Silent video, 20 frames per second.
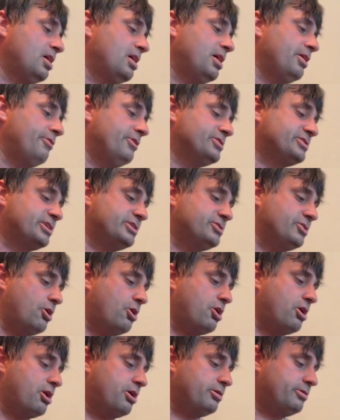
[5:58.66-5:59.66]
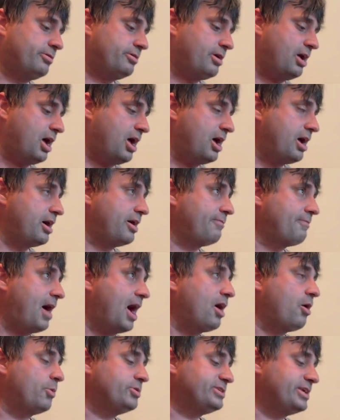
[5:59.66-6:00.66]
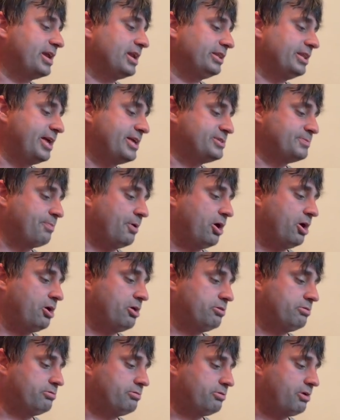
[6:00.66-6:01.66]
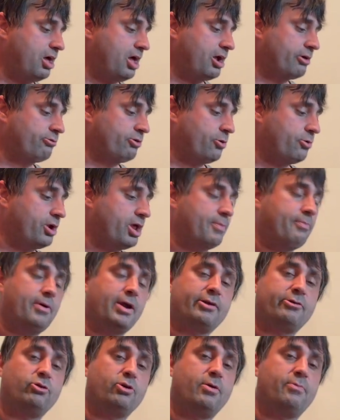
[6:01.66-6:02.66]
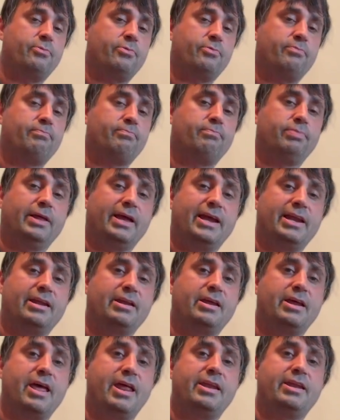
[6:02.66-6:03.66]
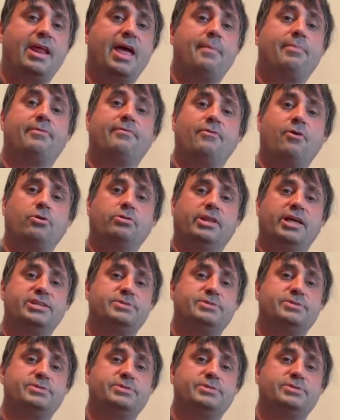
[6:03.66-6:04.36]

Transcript: This guitar, I always had a Les Paul. Growing up, I grew up playing an Epiphone Les